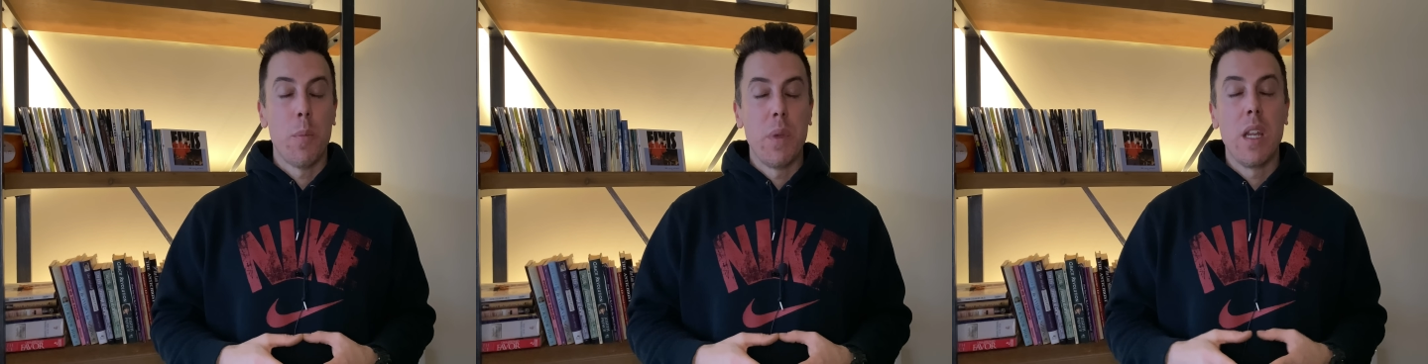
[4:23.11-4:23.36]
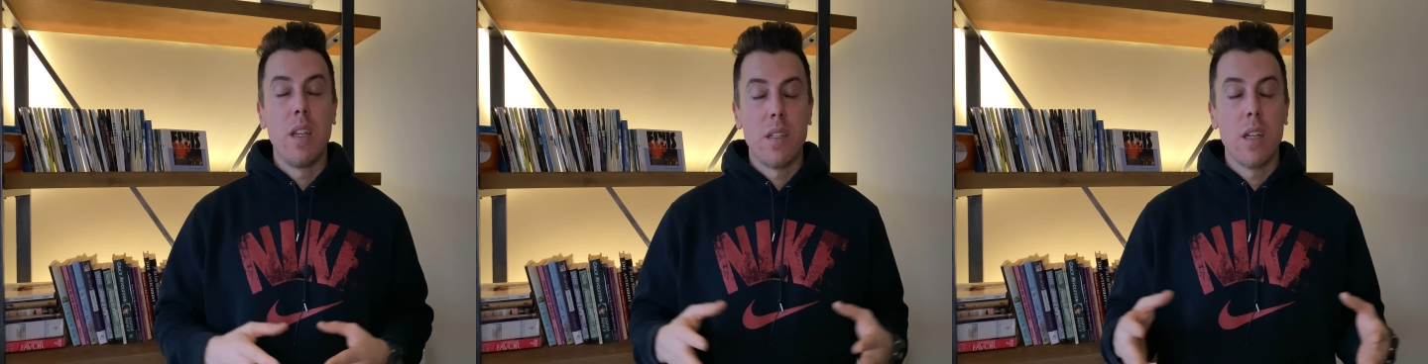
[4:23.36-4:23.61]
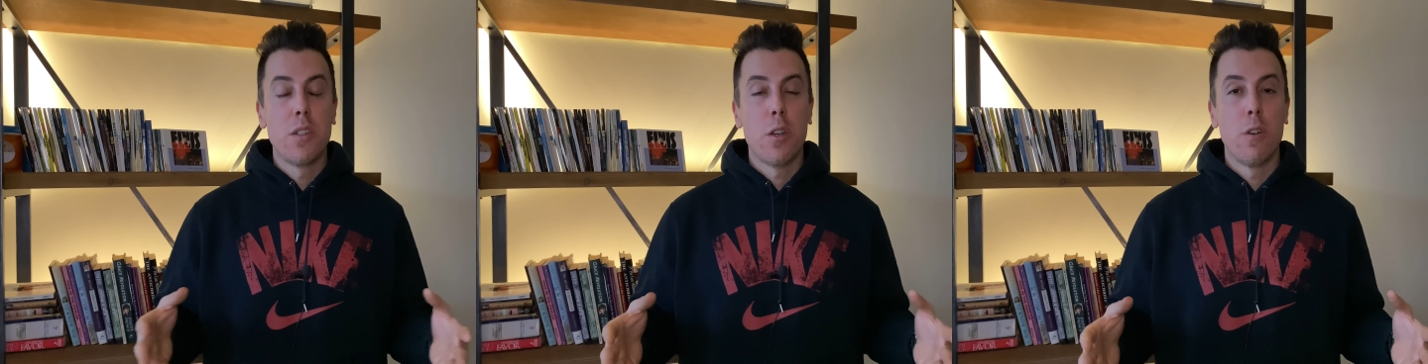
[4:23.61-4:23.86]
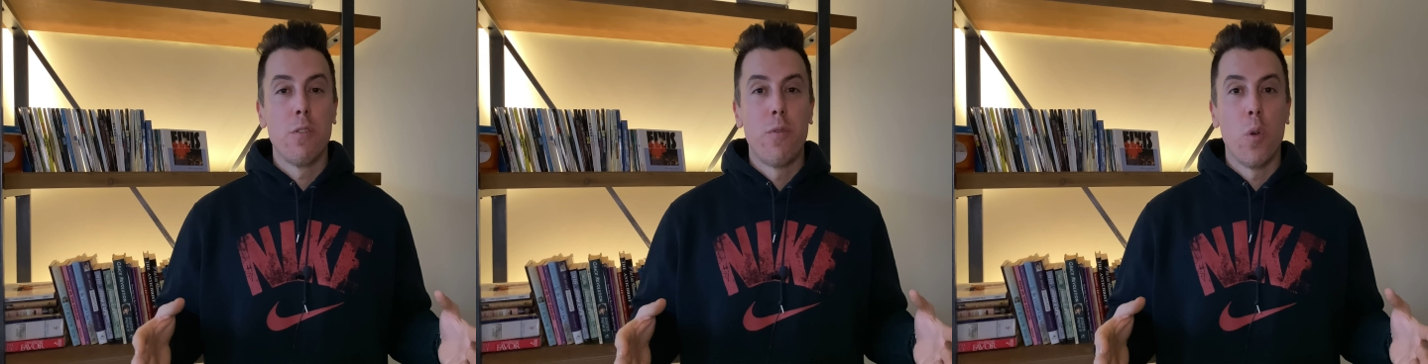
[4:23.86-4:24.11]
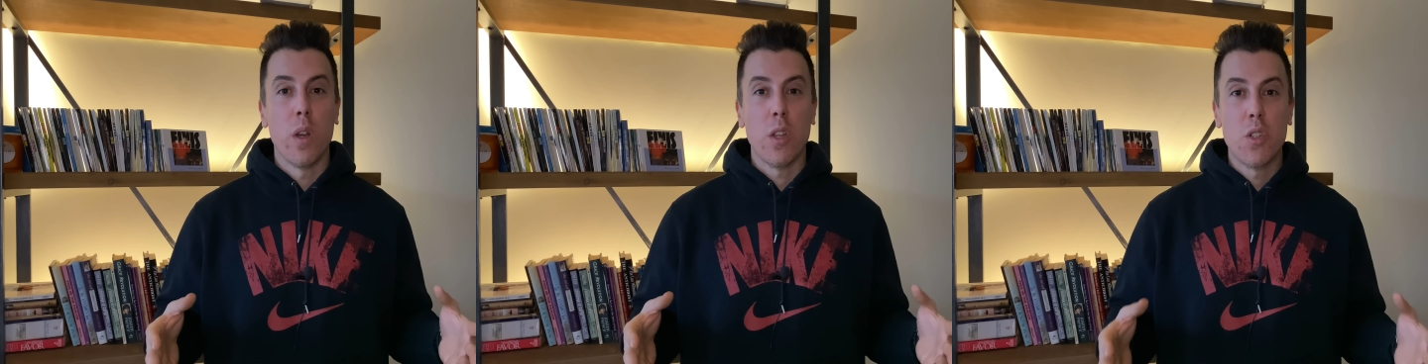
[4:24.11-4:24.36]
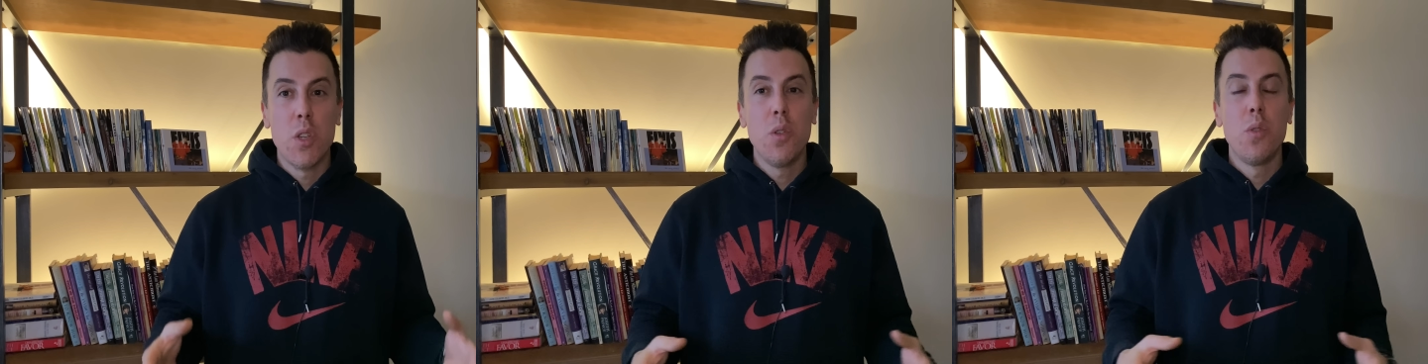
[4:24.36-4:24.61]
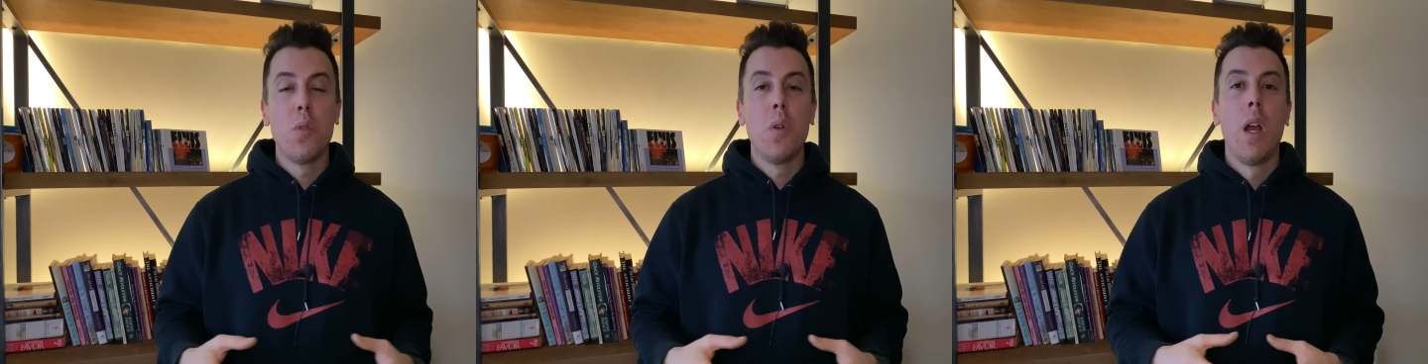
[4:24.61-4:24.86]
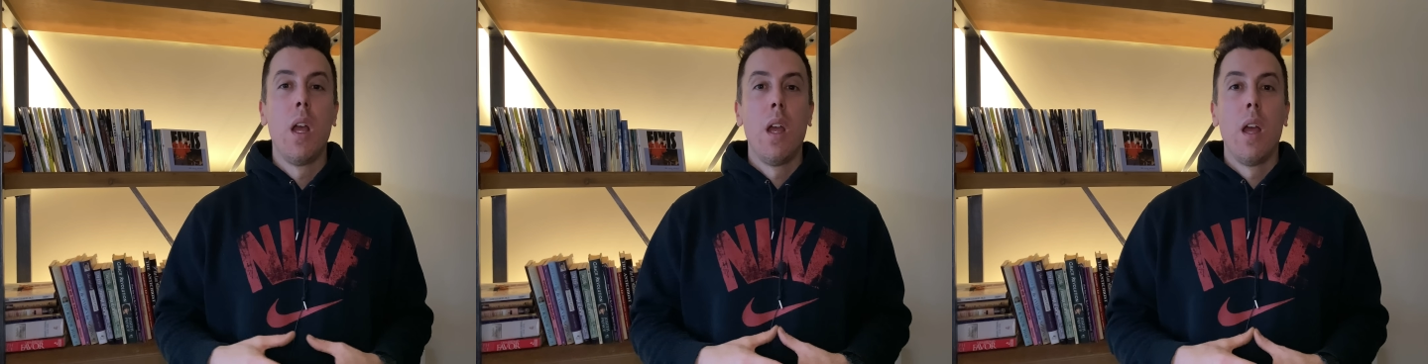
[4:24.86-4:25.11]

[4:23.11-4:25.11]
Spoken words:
I mean, he did turn 42,